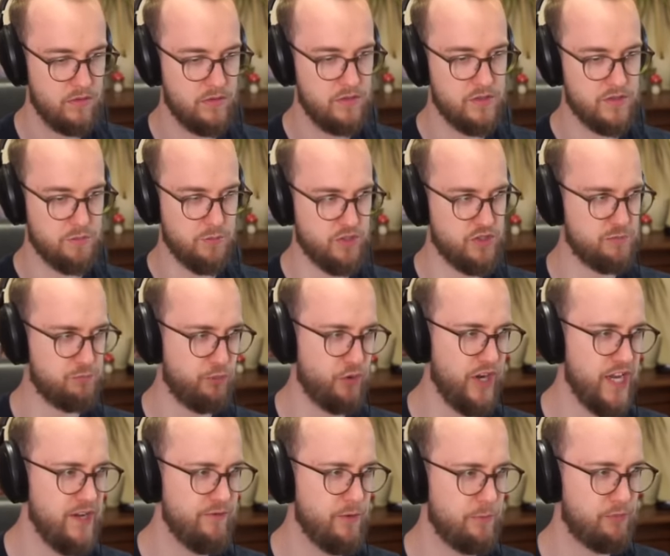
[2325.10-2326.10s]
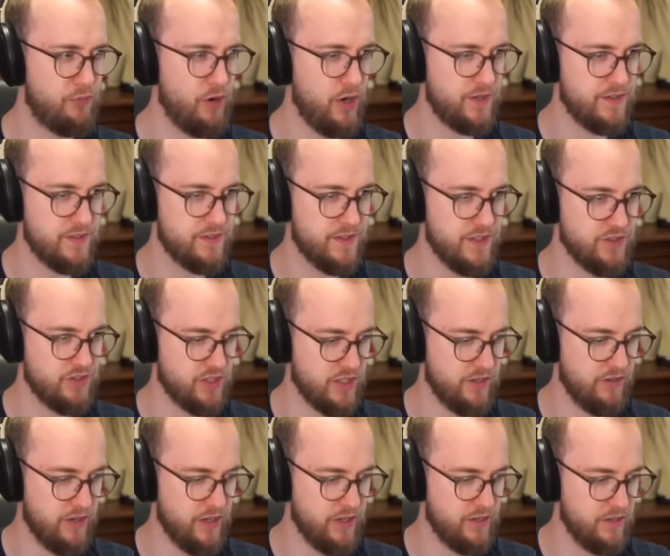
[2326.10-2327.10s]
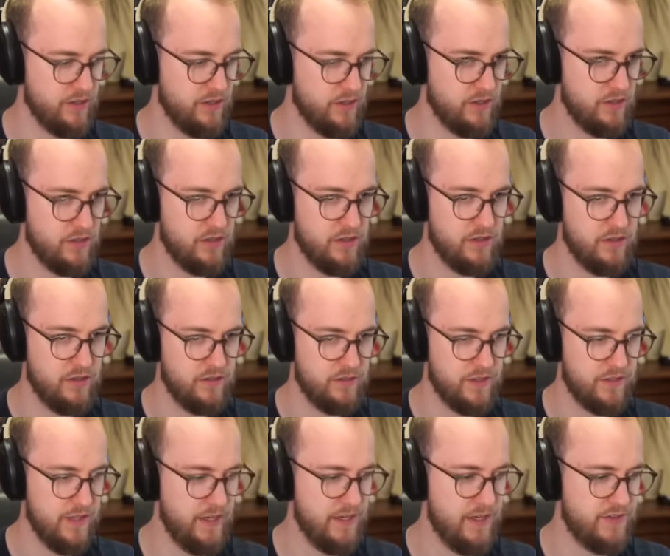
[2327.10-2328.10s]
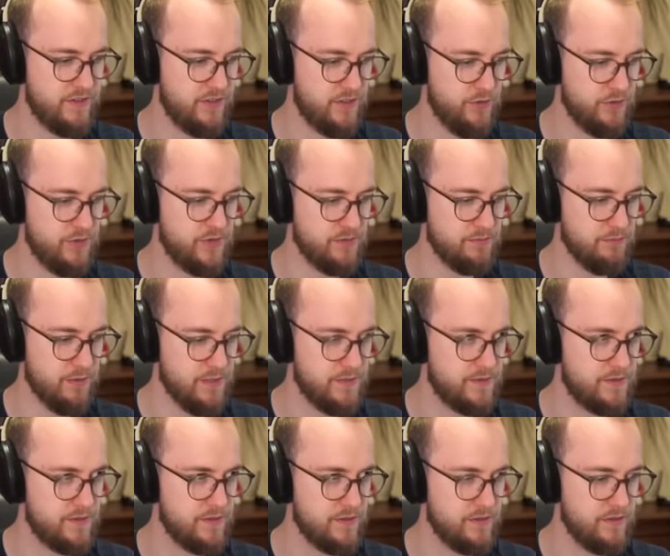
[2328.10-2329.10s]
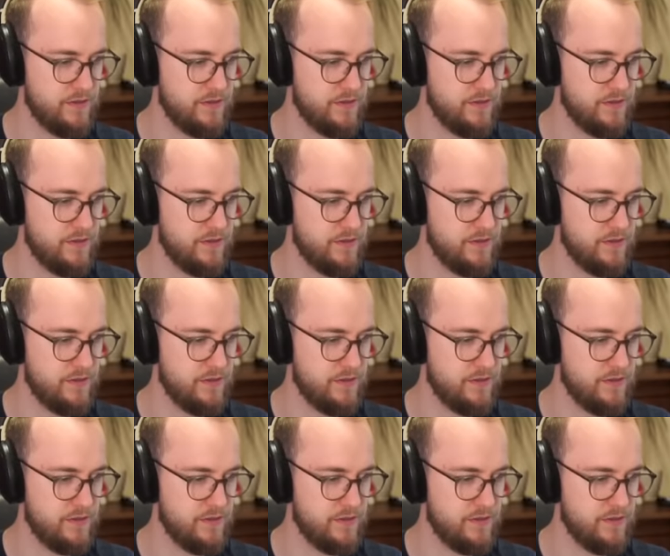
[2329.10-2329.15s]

So we're just praying for procs essentially, right? Did that execute just miss?